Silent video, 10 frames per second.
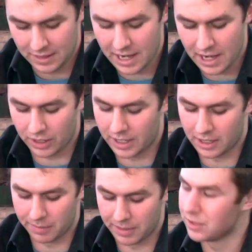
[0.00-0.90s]

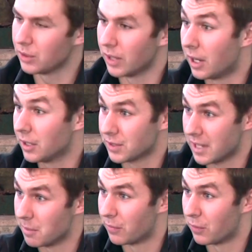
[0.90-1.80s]
Now, as you also
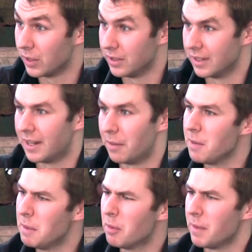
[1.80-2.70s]
stated before,
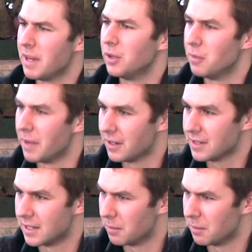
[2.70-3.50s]
many people may know you better as a